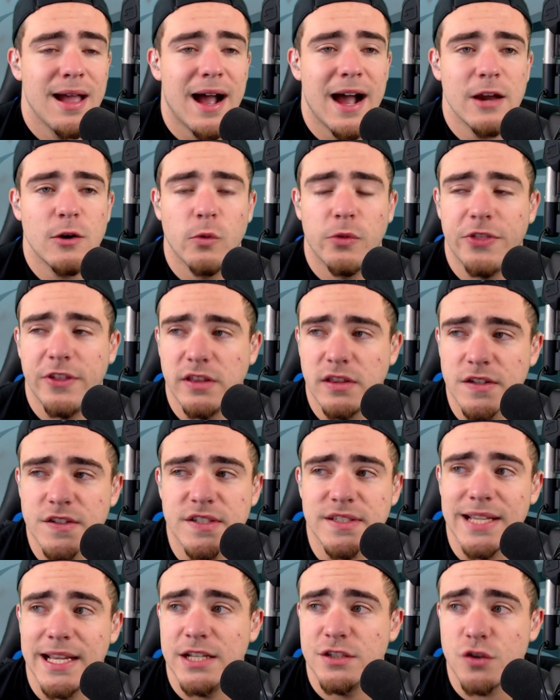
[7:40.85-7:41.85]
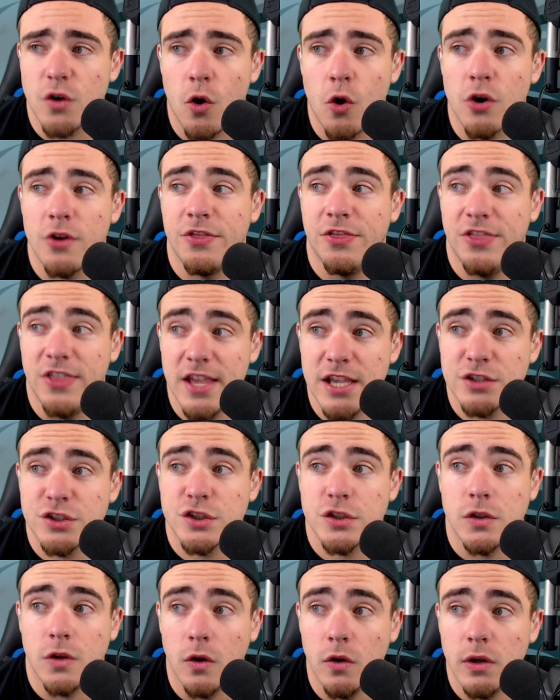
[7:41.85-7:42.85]
I don't think the Saints are
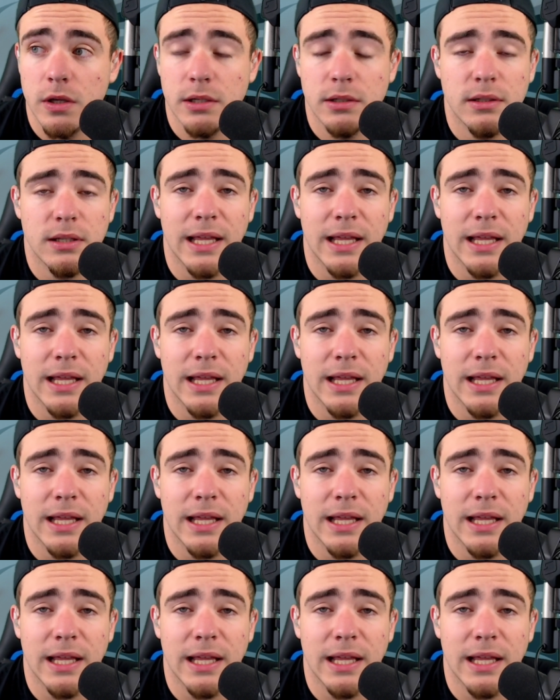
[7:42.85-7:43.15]
this good.